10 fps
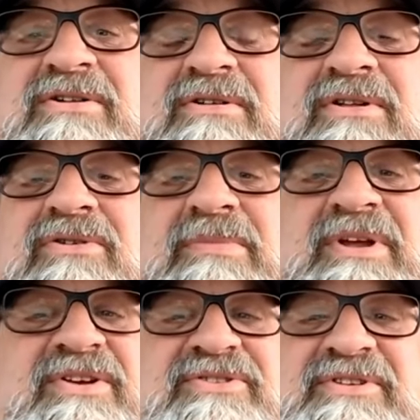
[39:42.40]
load
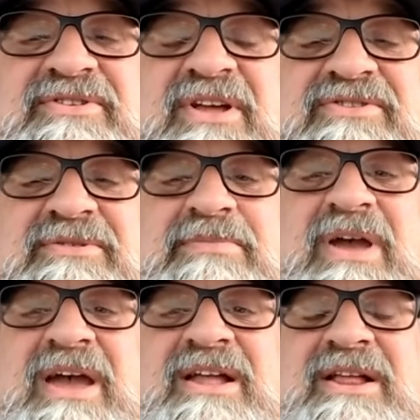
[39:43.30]
because it doesn't
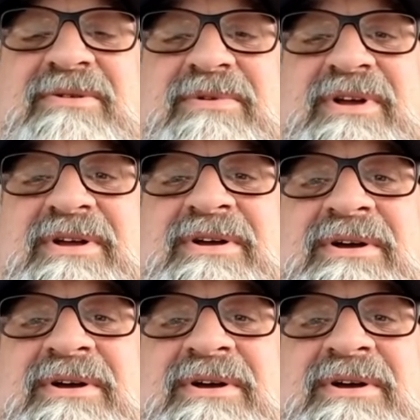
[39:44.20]
pay. Like we've